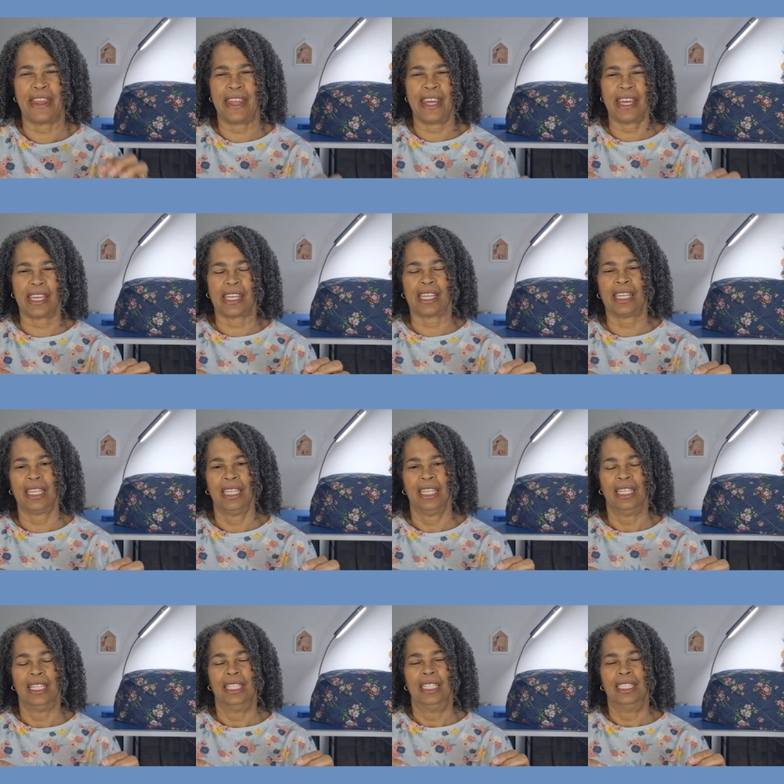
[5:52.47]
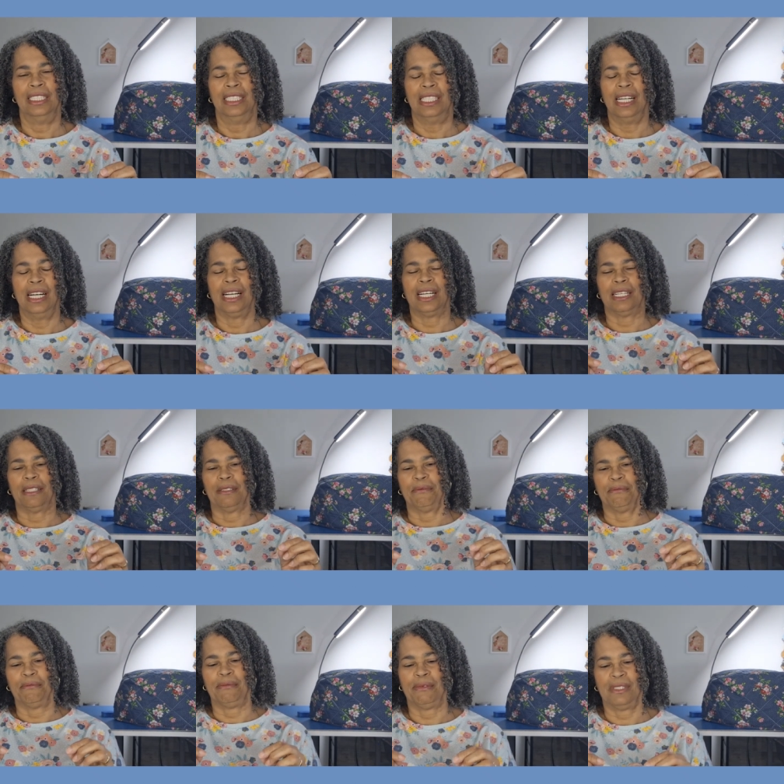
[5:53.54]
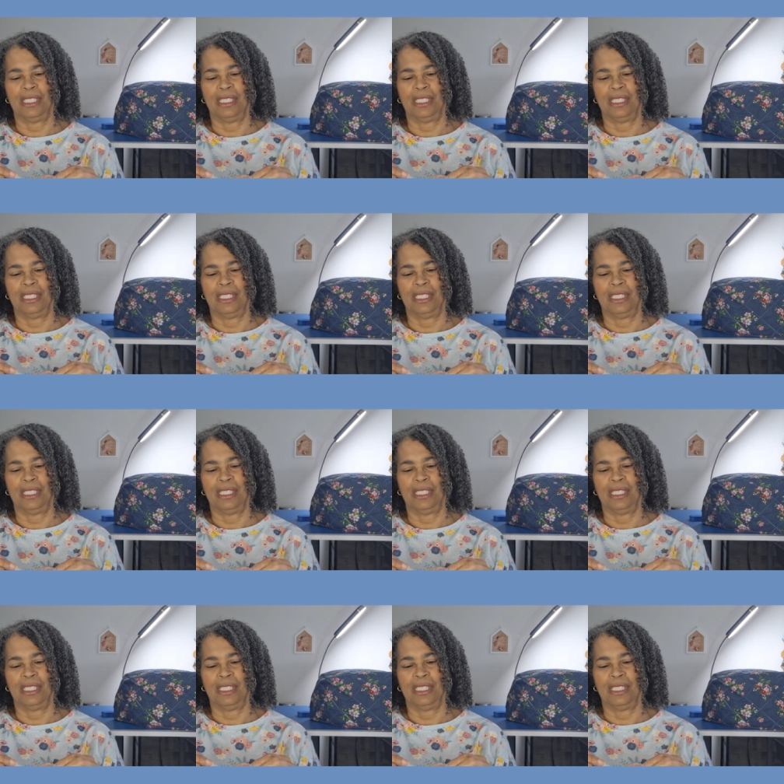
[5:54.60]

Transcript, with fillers: thick um,